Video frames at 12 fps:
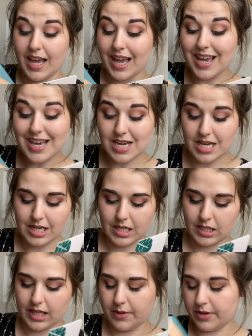And
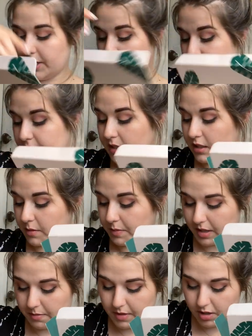they were doing a little
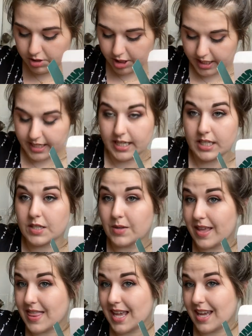promotion. So
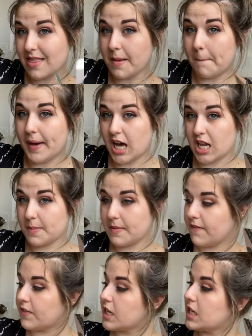I think in the bottom
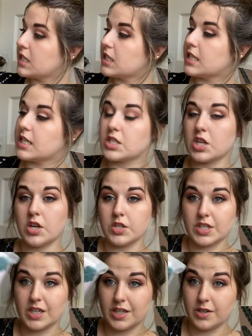of this, there's
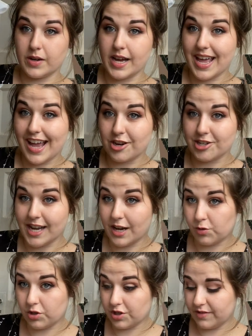also a hair
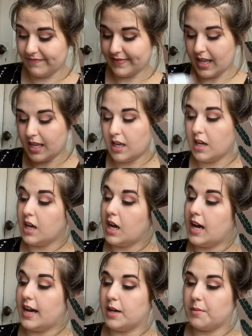towel.
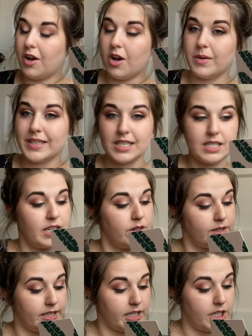Um, all with this like
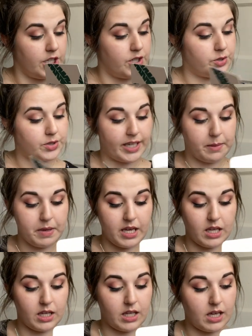really cute, like
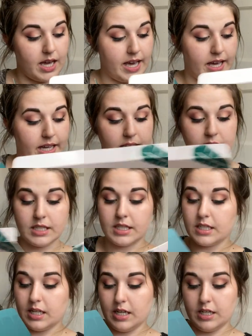pink and
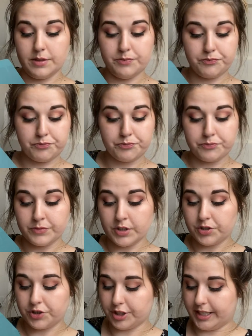um,
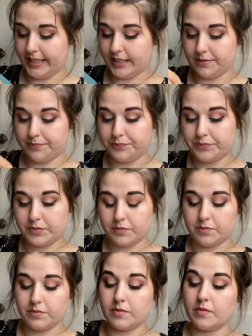green
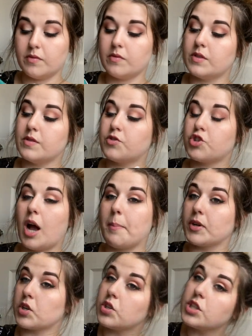
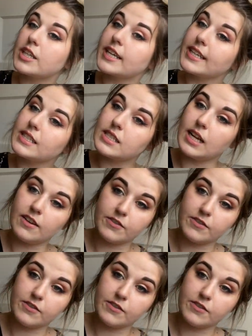tropical looking stuff.